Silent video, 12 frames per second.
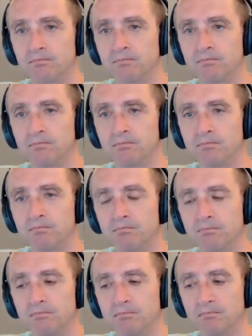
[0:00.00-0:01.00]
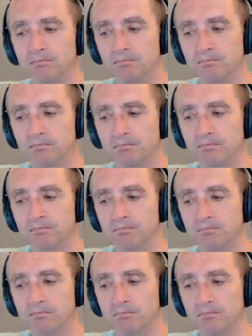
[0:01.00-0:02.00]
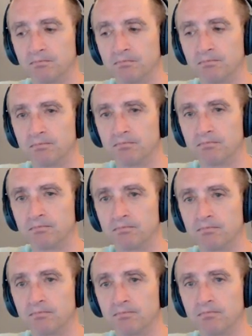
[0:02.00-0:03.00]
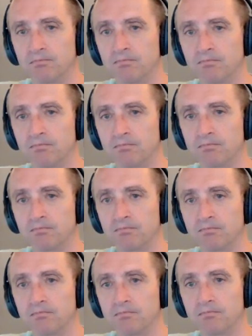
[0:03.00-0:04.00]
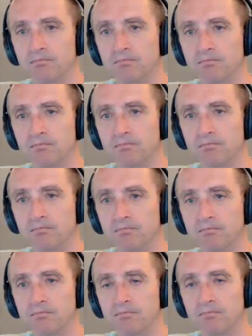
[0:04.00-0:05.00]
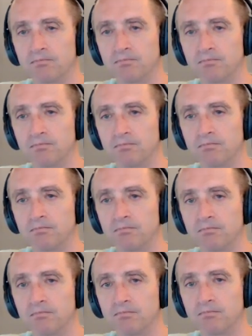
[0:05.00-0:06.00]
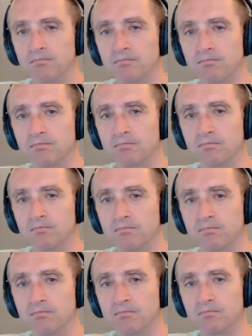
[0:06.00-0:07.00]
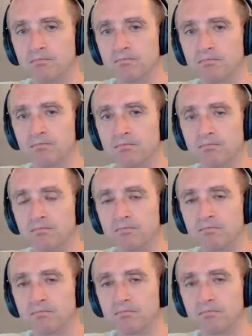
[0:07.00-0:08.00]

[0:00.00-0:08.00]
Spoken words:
No words are spoken by the person on screen.